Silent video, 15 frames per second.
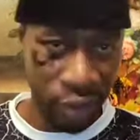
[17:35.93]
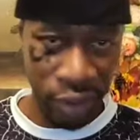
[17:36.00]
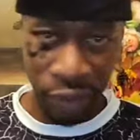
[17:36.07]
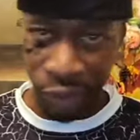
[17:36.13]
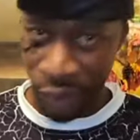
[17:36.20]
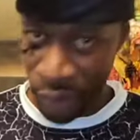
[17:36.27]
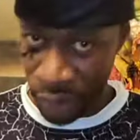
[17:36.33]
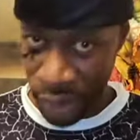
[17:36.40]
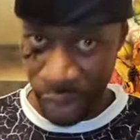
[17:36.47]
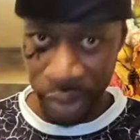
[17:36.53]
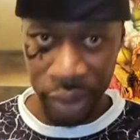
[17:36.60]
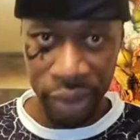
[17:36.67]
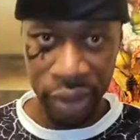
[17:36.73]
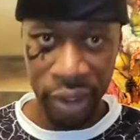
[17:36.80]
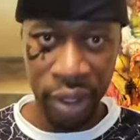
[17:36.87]
these are your
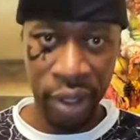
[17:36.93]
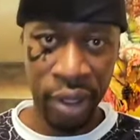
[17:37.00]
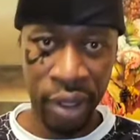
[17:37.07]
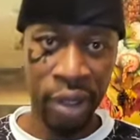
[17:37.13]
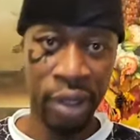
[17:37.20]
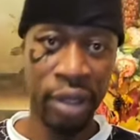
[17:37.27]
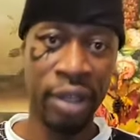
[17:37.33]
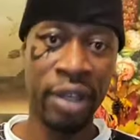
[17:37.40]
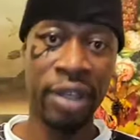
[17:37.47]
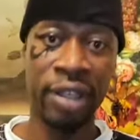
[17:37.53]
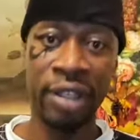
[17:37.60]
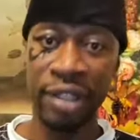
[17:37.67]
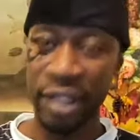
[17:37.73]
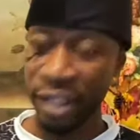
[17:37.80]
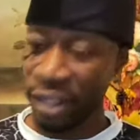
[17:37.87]
phone numbers.
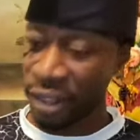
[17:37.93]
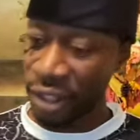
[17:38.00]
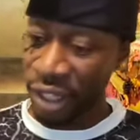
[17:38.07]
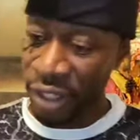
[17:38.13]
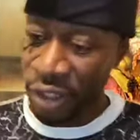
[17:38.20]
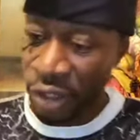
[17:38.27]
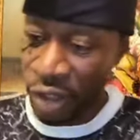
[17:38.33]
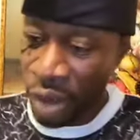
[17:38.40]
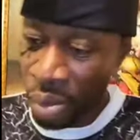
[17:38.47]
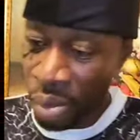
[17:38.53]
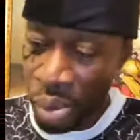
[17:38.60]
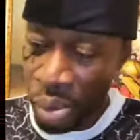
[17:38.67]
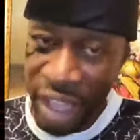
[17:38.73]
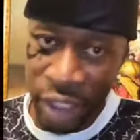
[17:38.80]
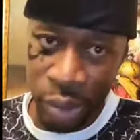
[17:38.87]
This these are
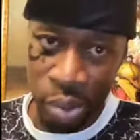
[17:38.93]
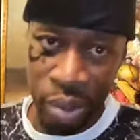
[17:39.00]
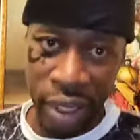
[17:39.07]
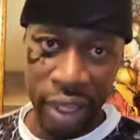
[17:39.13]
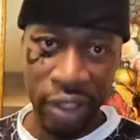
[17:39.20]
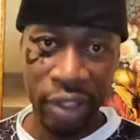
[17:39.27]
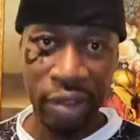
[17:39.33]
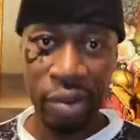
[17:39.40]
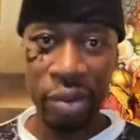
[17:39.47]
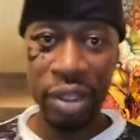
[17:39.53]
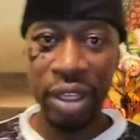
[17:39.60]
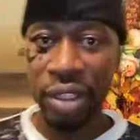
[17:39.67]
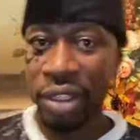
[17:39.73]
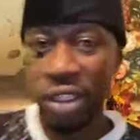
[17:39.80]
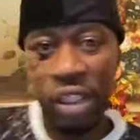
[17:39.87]
the best
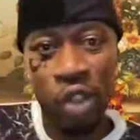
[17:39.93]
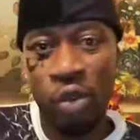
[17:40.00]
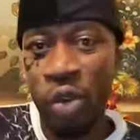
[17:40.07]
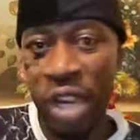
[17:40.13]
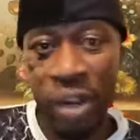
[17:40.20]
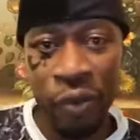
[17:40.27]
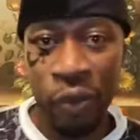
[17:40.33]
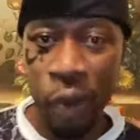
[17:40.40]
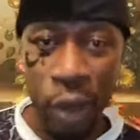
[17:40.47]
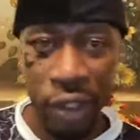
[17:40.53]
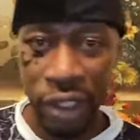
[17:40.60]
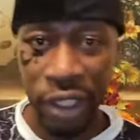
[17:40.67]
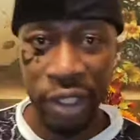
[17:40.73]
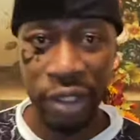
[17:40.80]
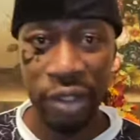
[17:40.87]
places. Just
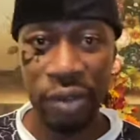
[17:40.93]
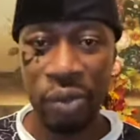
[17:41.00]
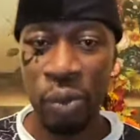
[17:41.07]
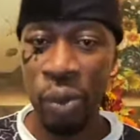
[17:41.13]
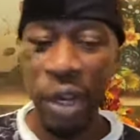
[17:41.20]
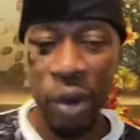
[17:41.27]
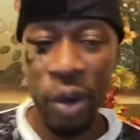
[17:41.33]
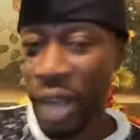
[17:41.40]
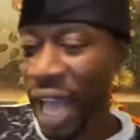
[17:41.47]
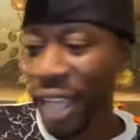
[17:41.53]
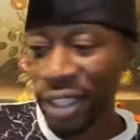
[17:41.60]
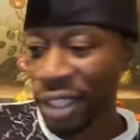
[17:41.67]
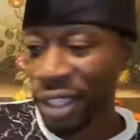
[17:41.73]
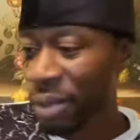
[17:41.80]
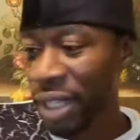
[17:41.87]
reinforce it. We
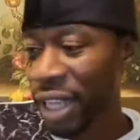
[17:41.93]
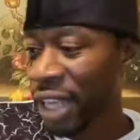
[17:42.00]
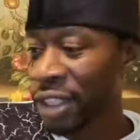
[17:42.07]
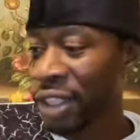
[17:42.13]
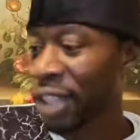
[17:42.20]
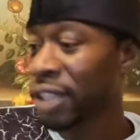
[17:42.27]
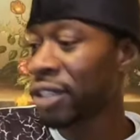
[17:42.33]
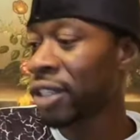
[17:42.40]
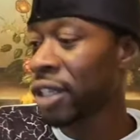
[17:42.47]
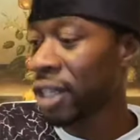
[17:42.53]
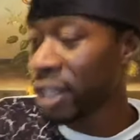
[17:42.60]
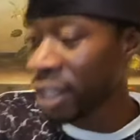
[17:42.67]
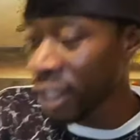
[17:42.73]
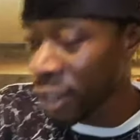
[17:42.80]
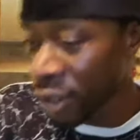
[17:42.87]
don't got something that
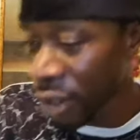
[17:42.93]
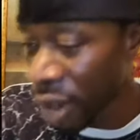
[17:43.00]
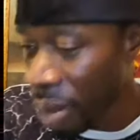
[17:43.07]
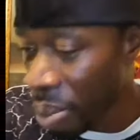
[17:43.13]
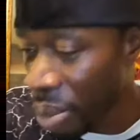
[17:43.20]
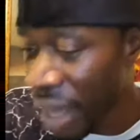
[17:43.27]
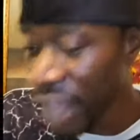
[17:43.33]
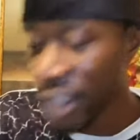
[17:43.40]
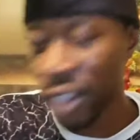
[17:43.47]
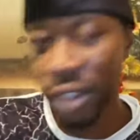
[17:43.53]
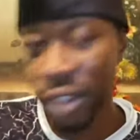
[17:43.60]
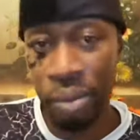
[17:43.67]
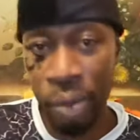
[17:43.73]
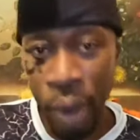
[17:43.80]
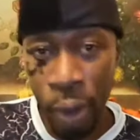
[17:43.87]
says these are the
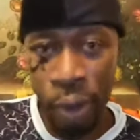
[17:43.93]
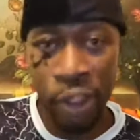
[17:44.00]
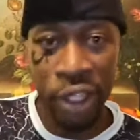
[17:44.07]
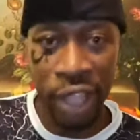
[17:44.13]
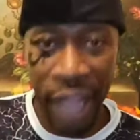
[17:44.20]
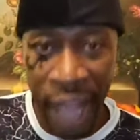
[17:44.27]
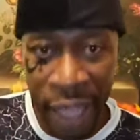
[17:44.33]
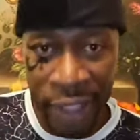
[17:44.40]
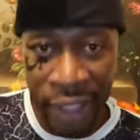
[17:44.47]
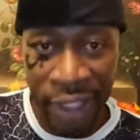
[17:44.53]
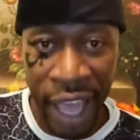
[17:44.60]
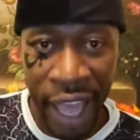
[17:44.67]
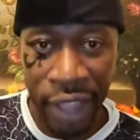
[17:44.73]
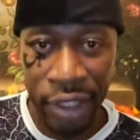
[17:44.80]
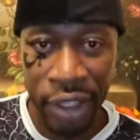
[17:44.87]
best modes of
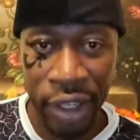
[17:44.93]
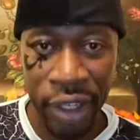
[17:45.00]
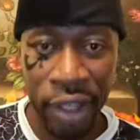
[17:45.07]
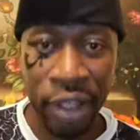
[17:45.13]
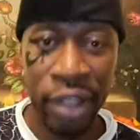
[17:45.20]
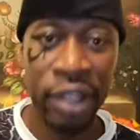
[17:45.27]
contact